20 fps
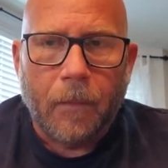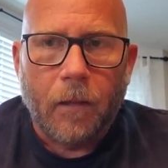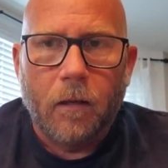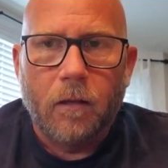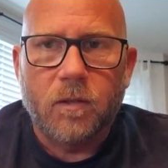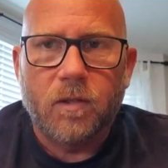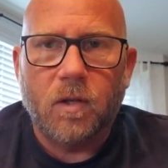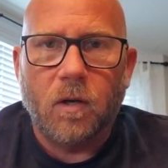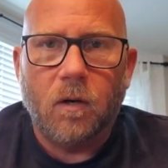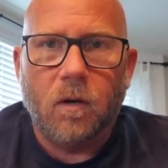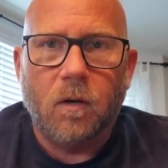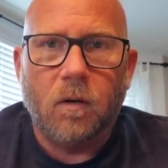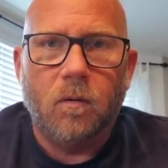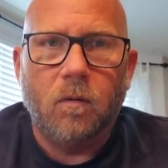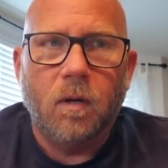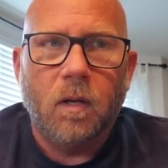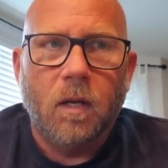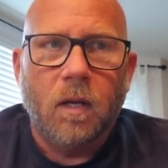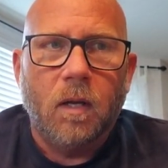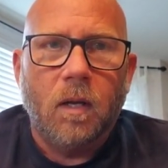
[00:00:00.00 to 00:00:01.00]

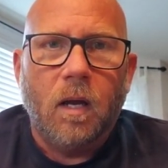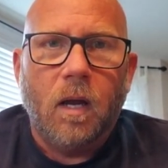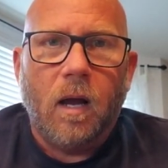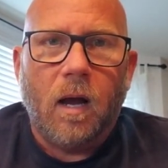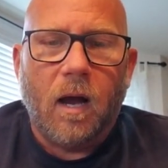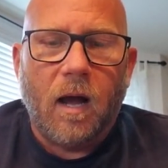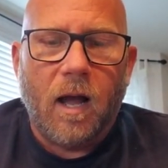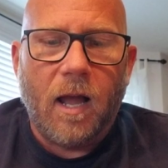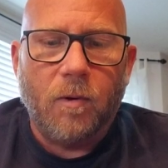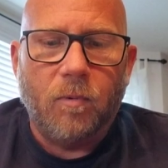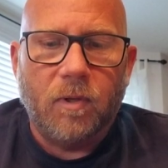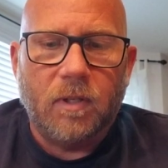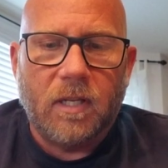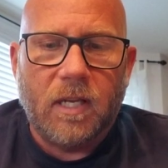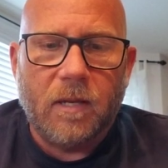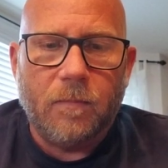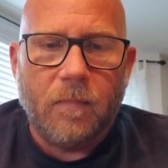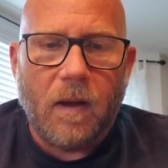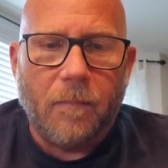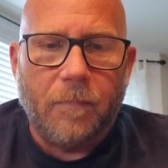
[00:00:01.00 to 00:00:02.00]
So I would
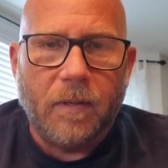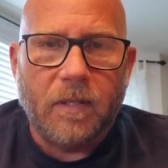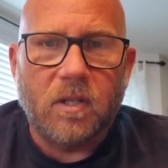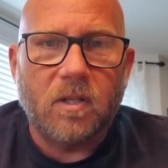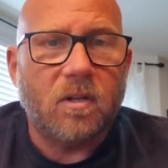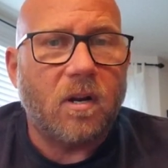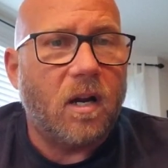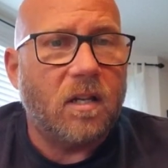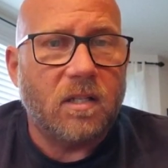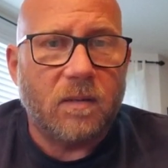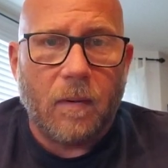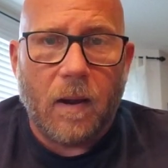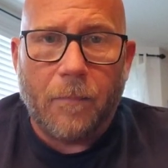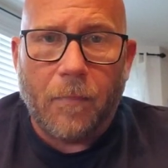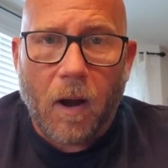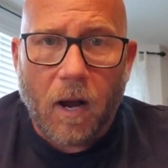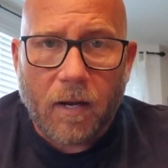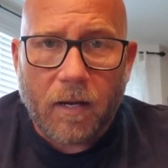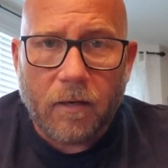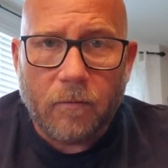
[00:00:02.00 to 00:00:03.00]
keep my business cards in my
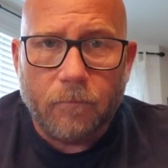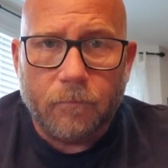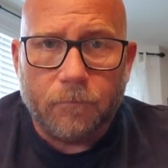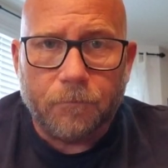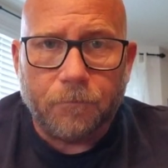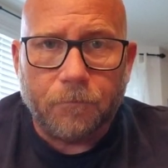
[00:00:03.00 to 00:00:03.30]
pocket.